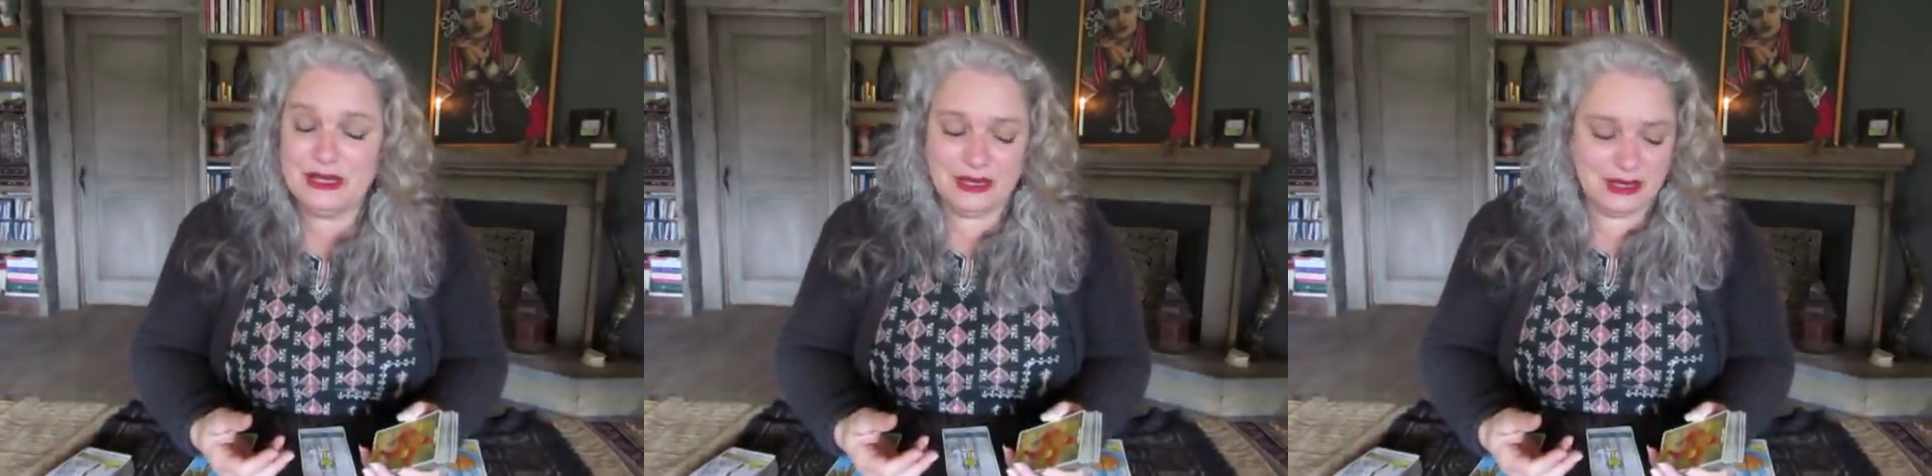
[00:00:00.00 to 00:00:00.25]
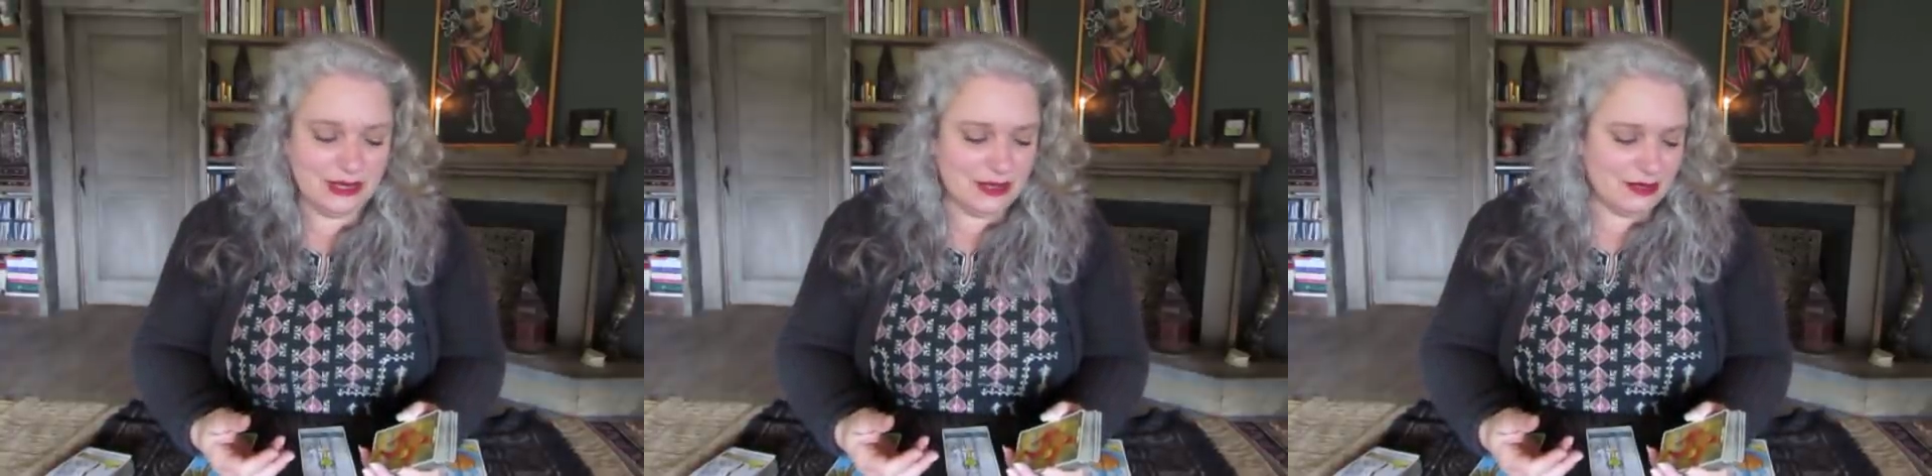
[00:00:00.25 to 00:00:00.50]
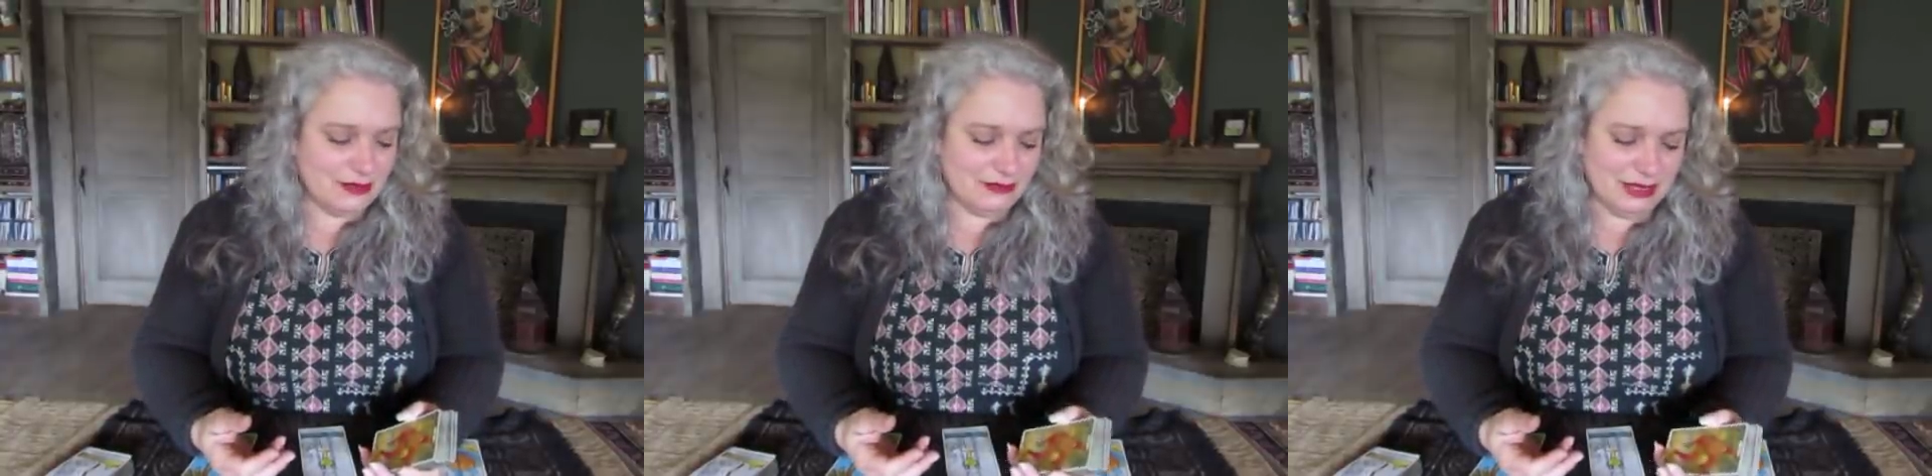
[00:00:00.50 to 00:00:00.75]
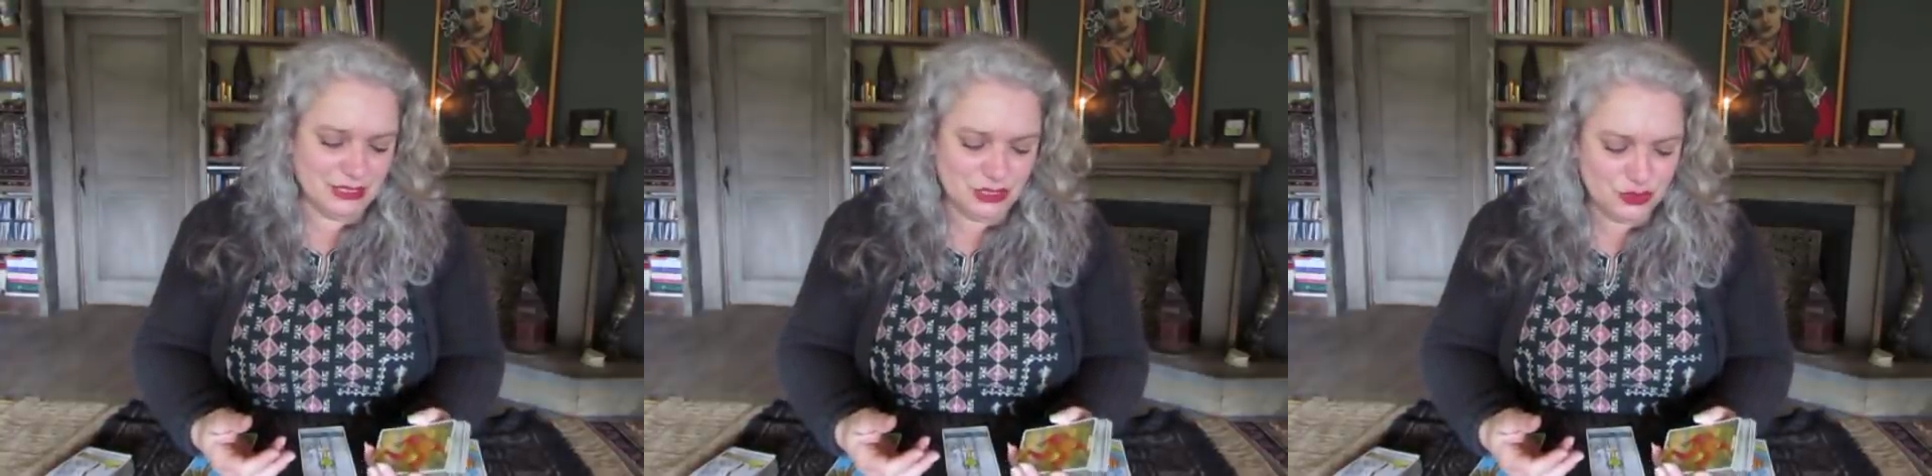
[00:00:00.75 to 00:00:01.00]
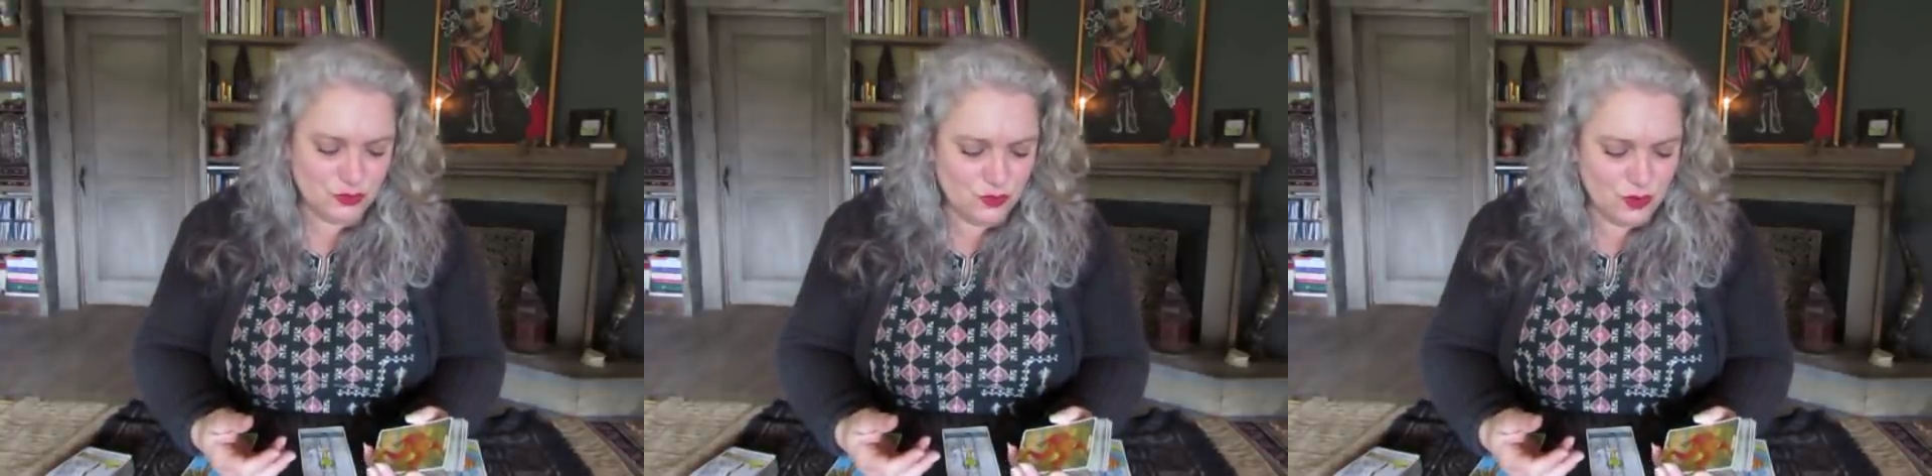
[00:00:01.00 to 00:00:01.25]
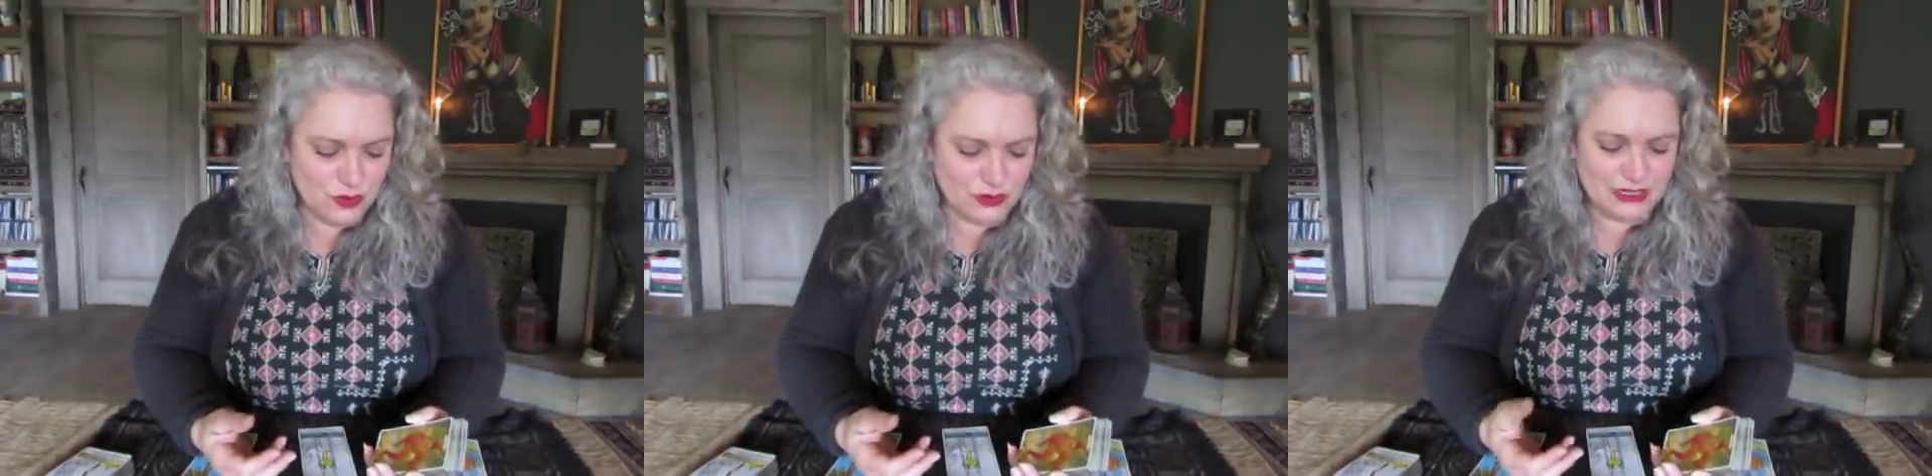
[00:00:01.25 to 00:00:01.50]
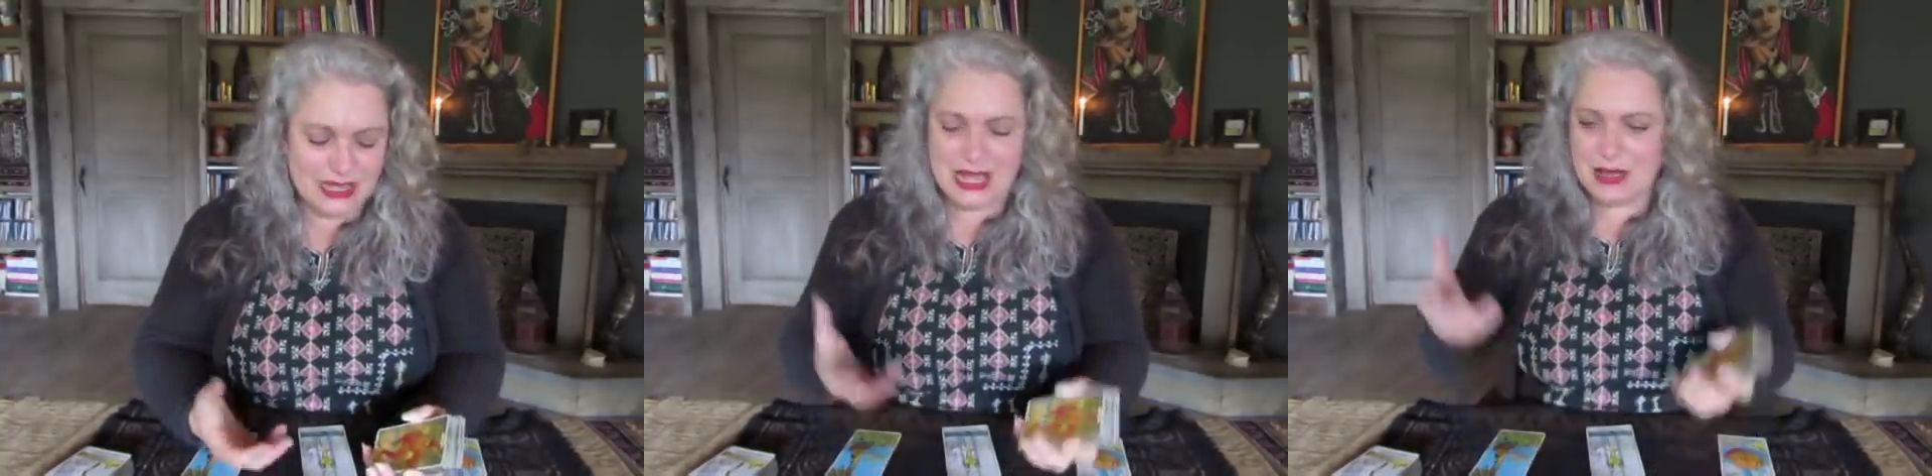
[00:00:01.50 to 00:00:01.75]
uh, and so on.